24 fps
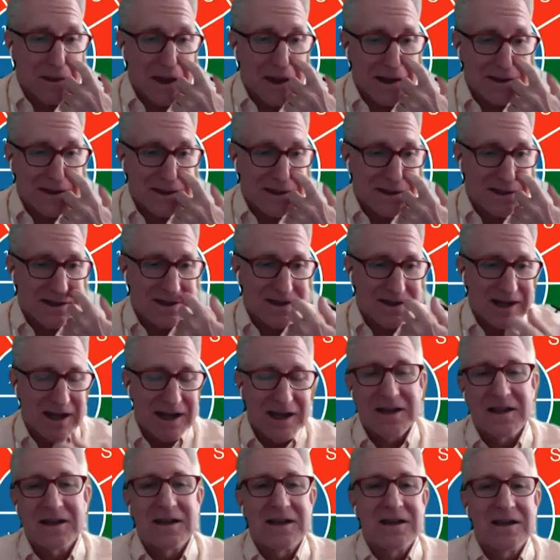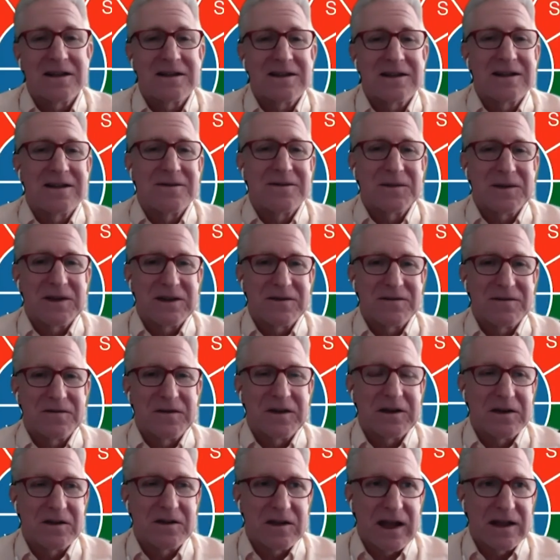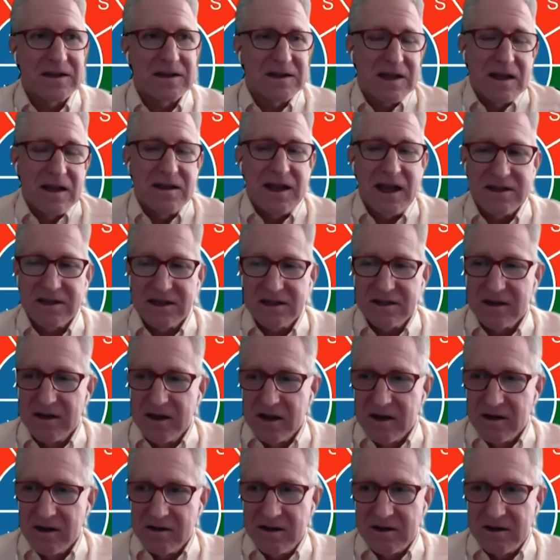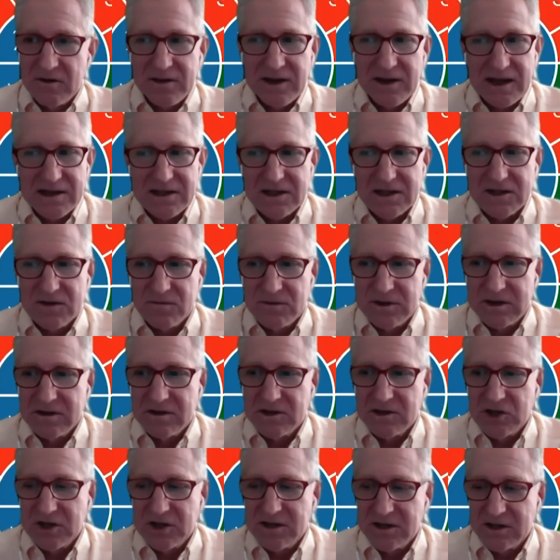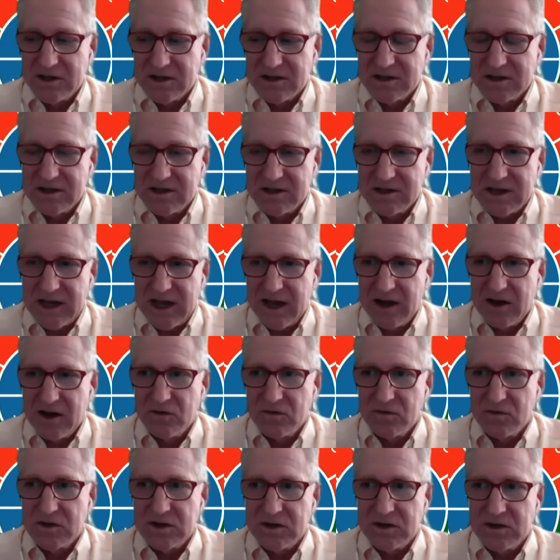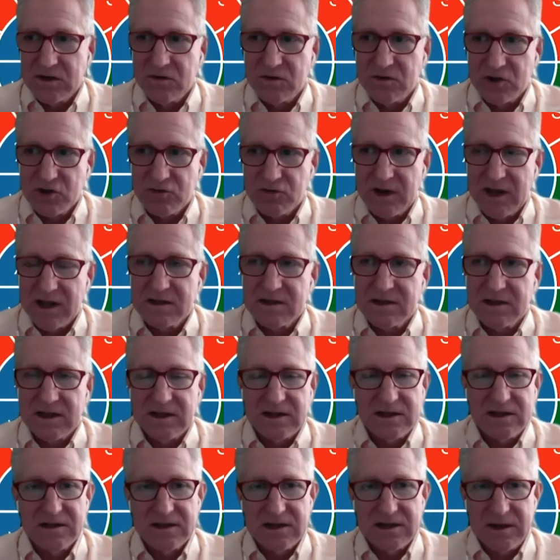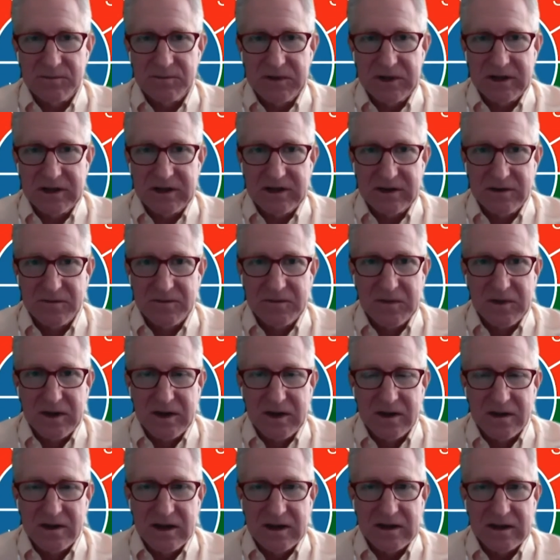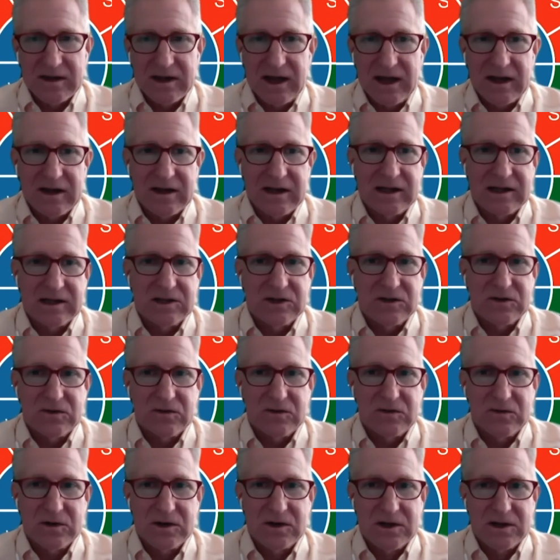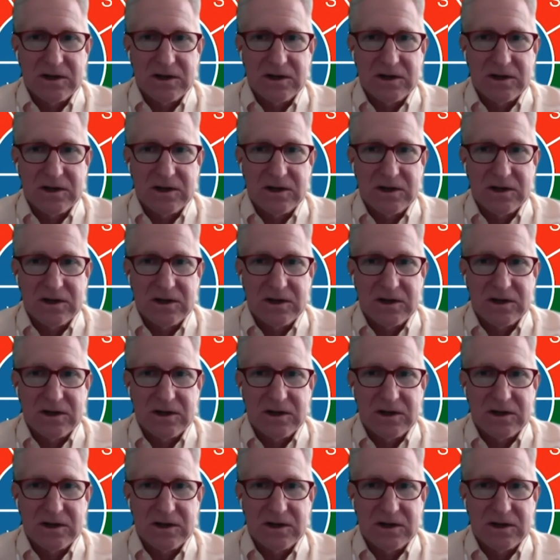that's exactly it. I mean, that's the real genius, is how do you translate something like that into